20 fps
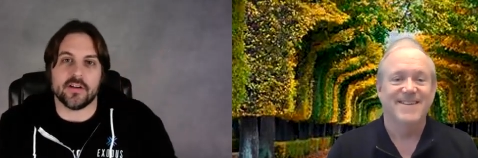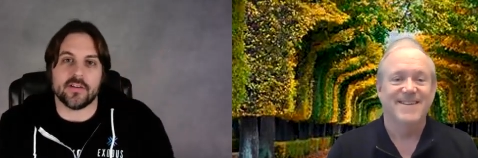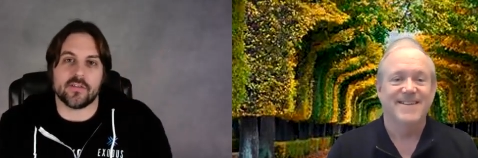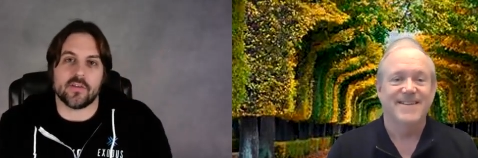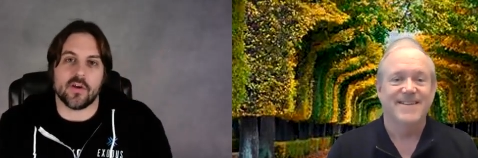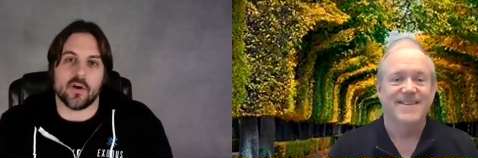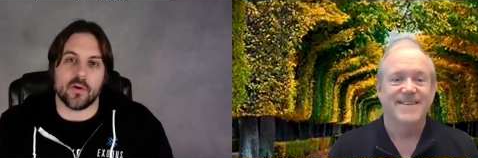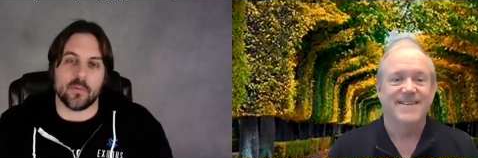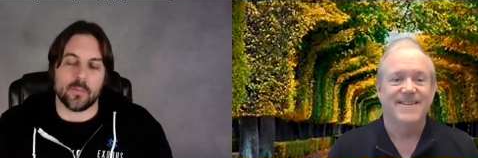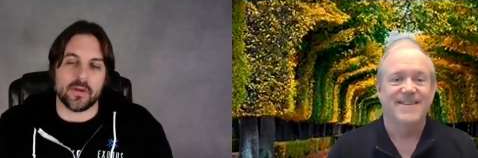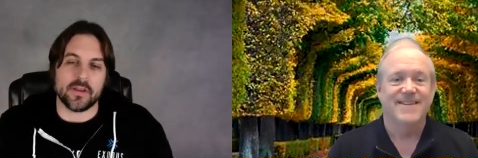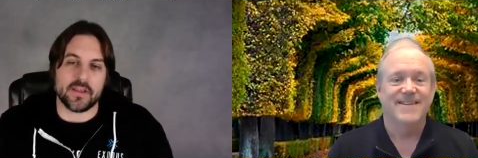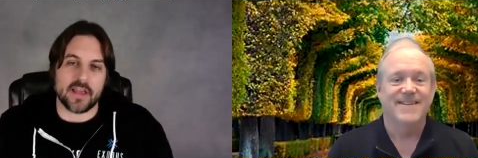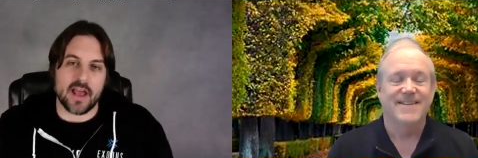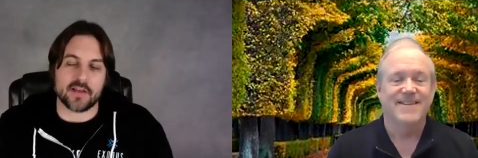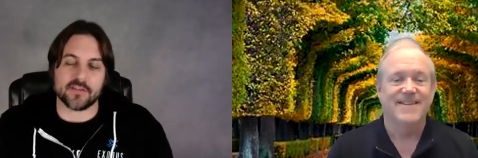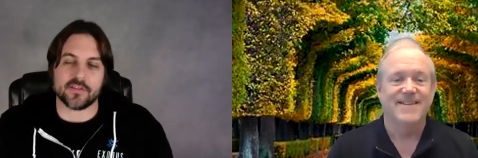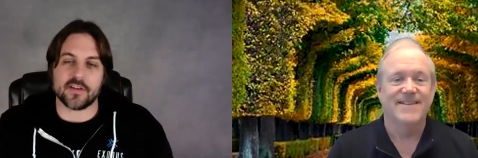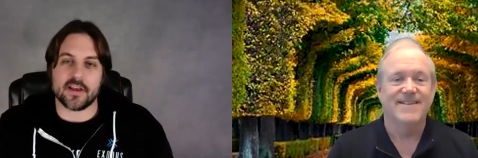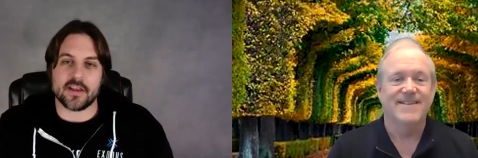Speaker 1: so but
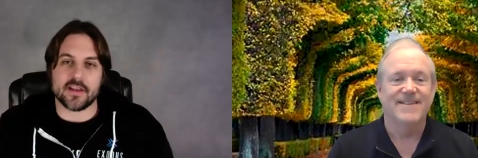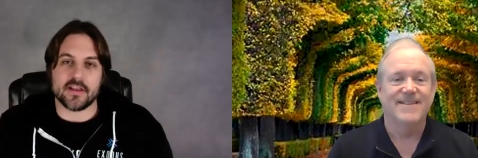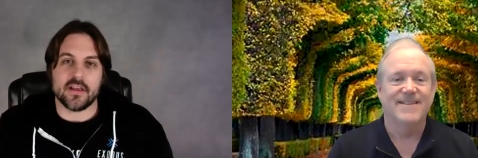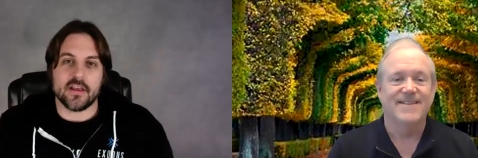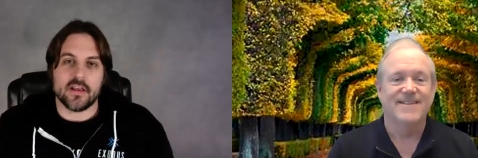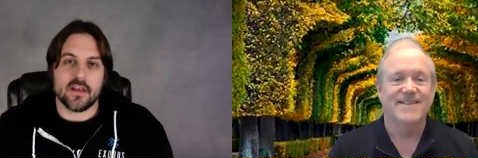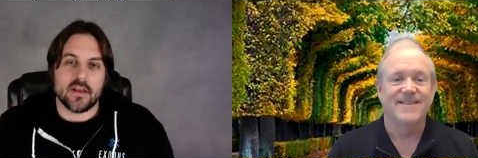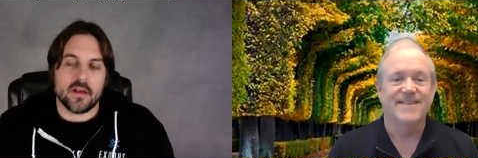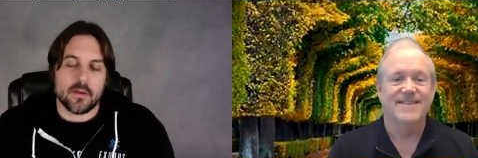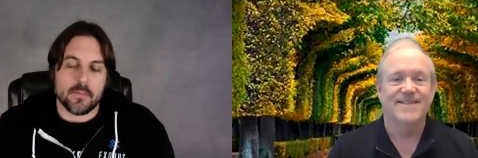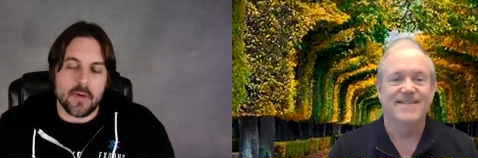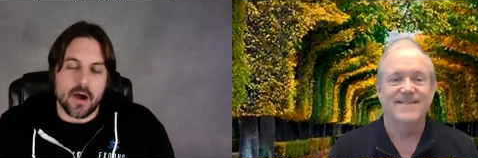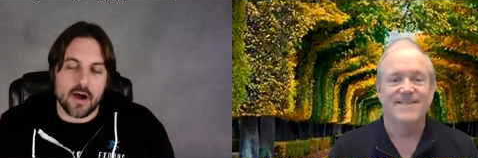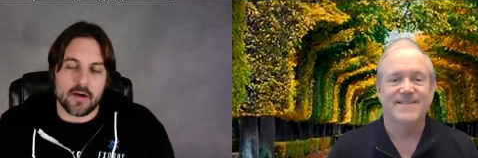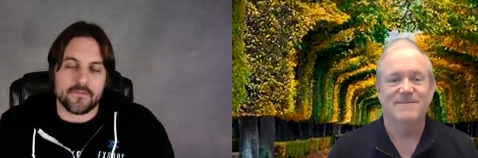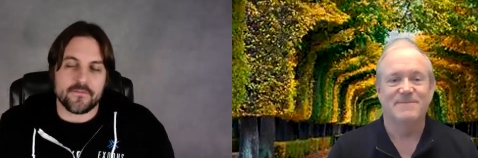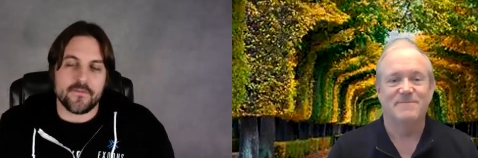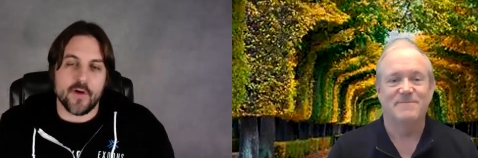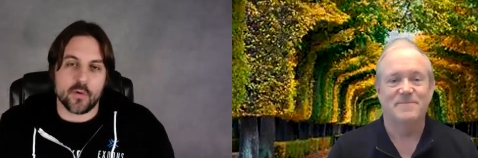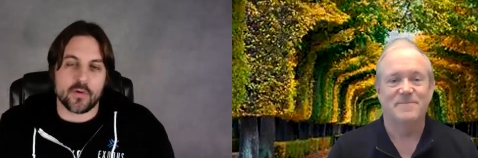yes i uh,
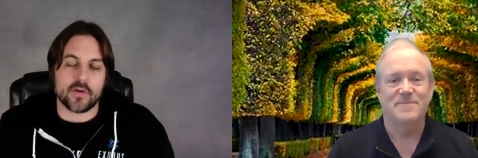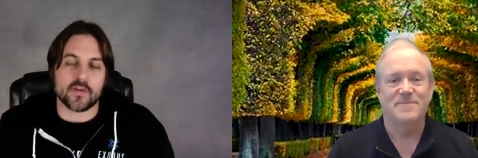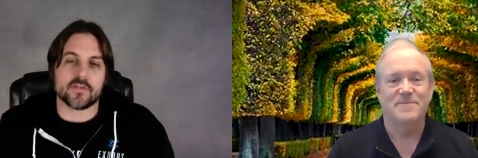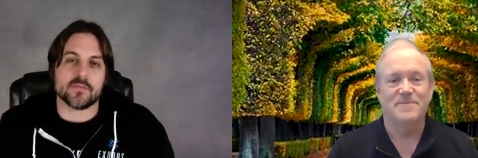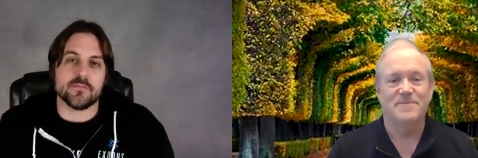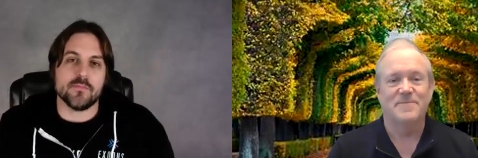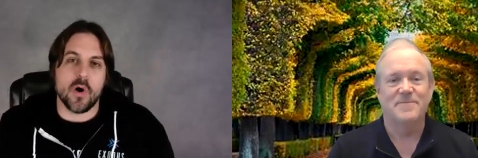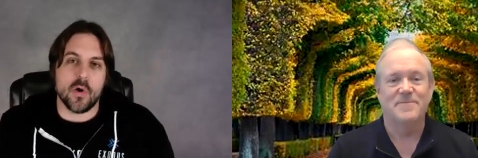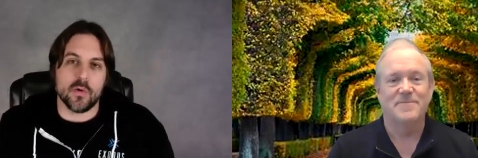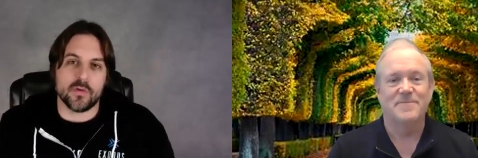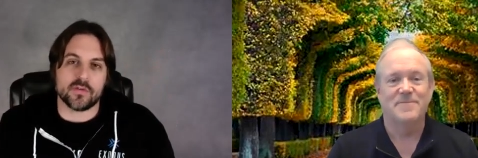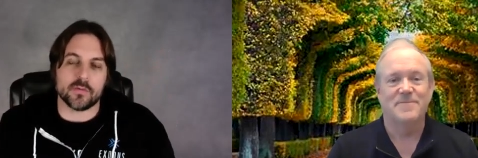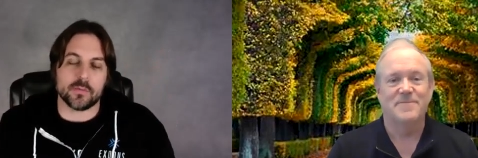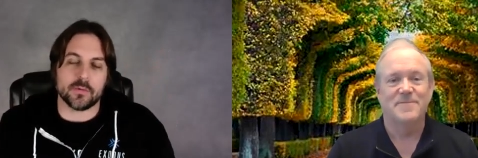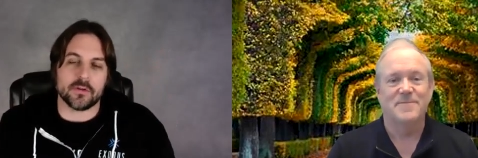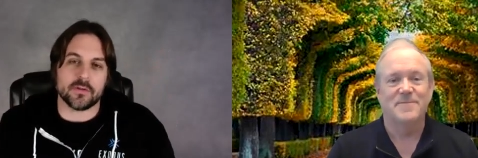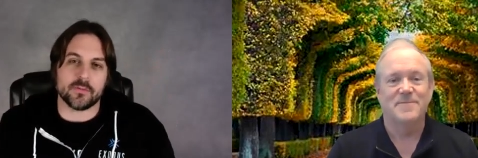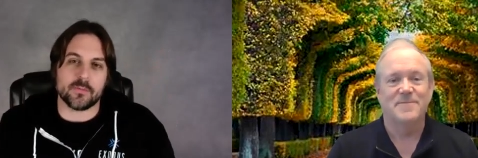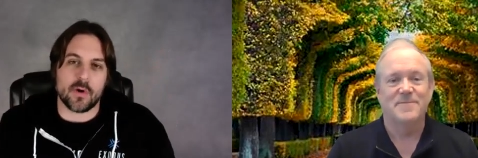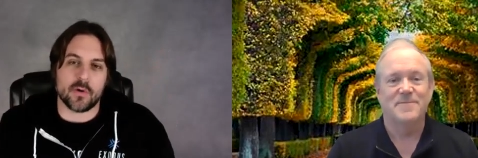focused most,
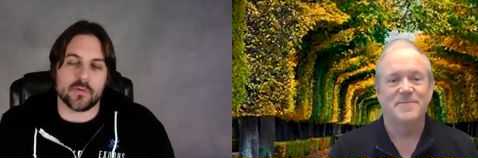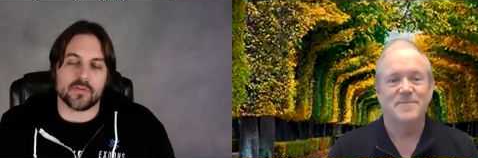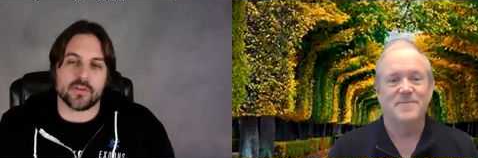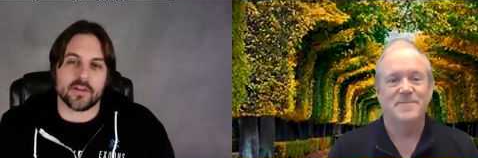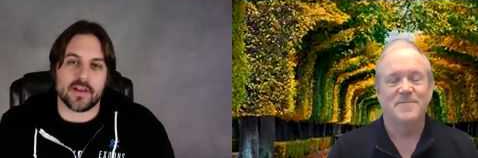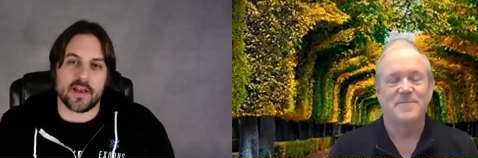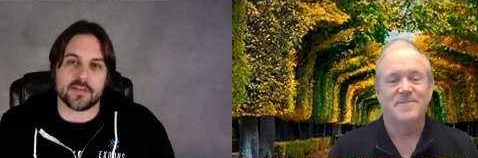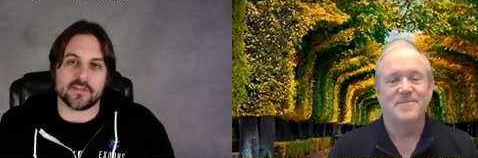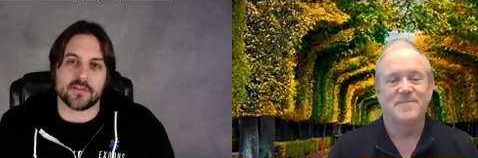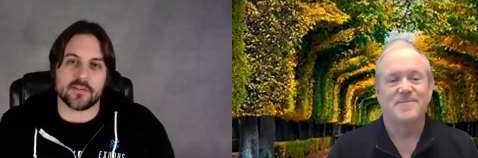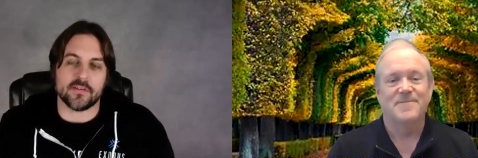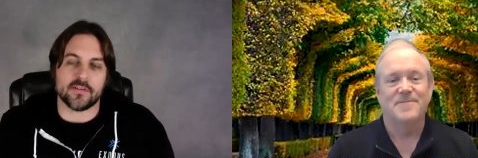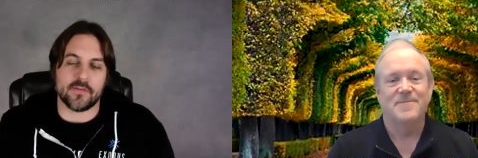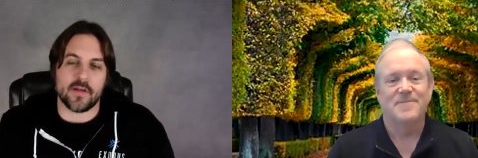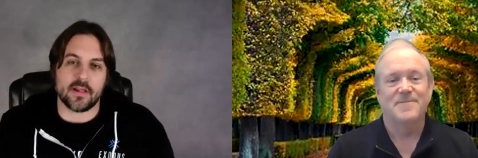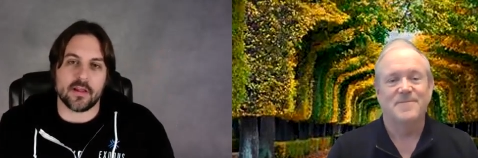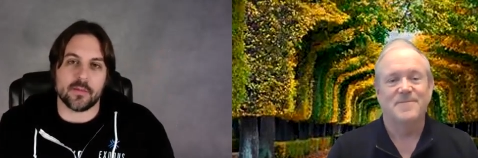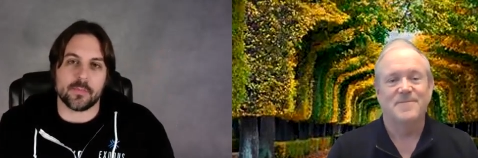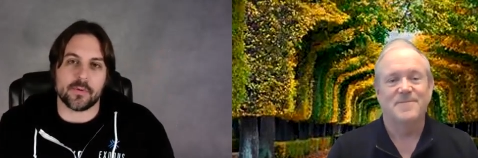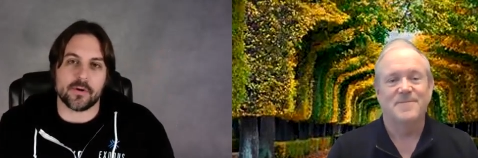mostly as a
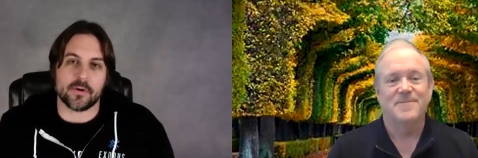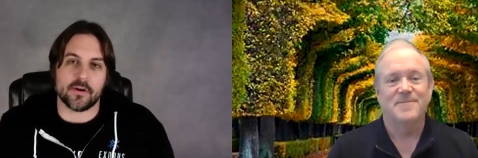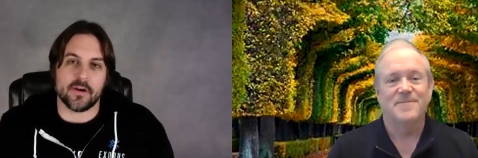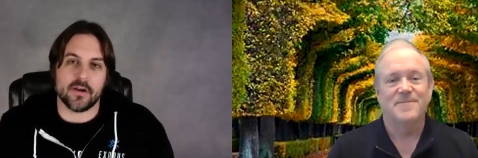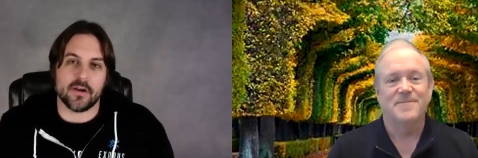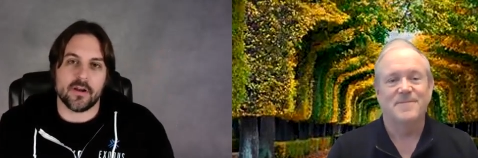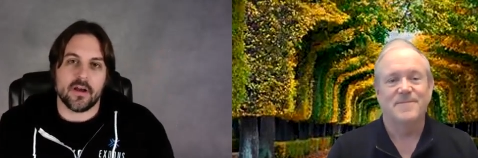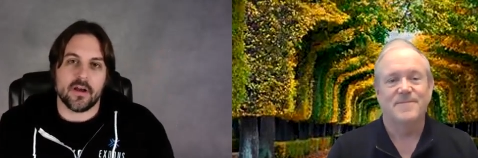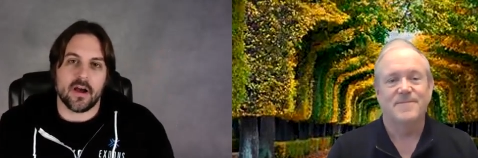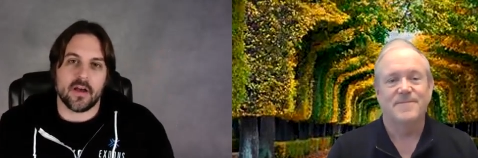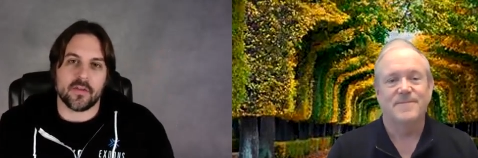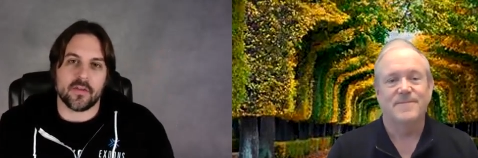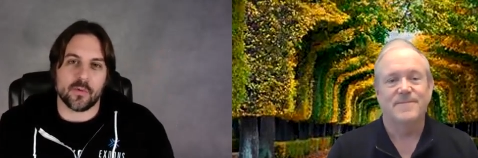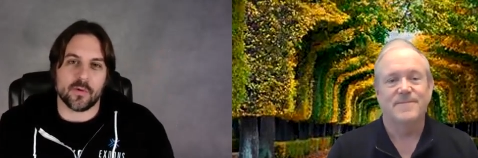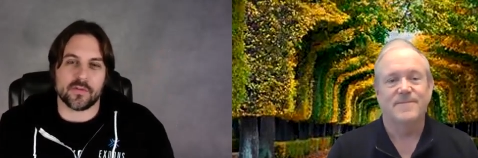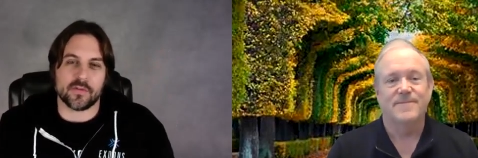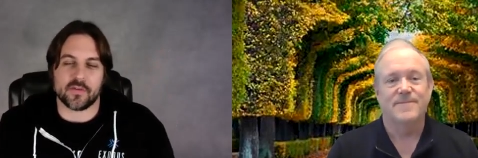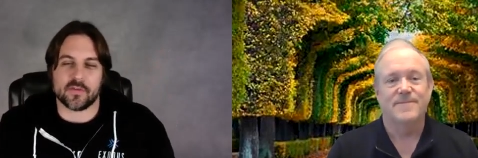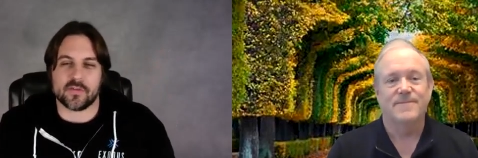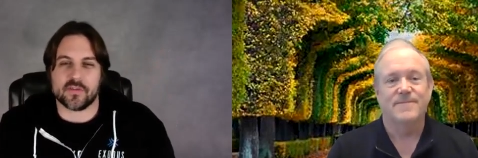developer. Uh, there
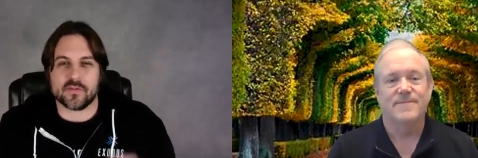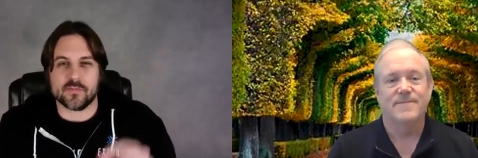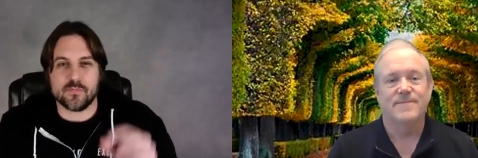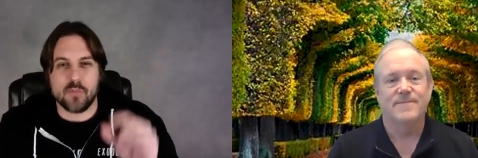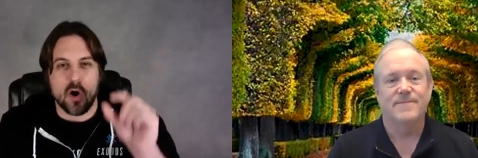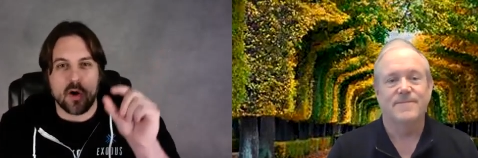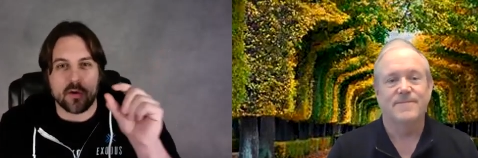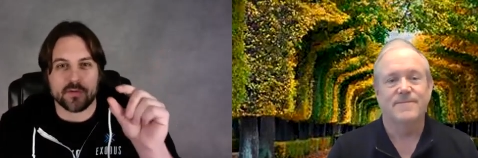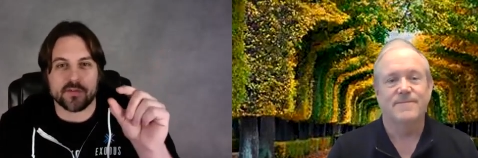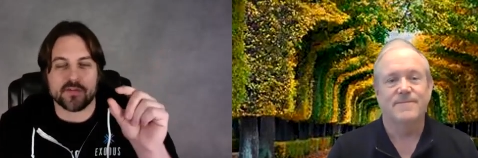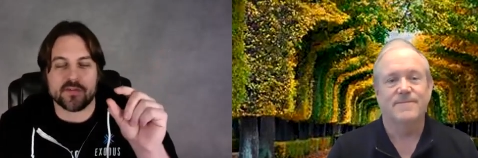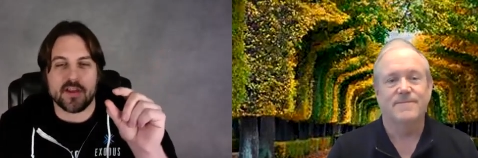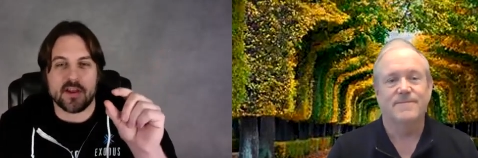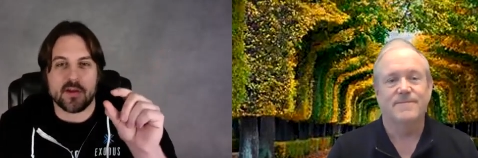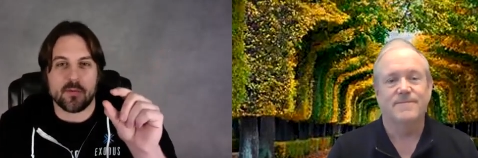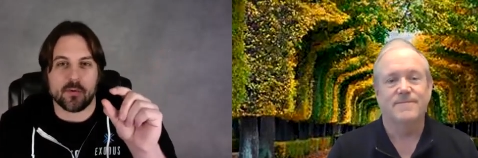was a small stint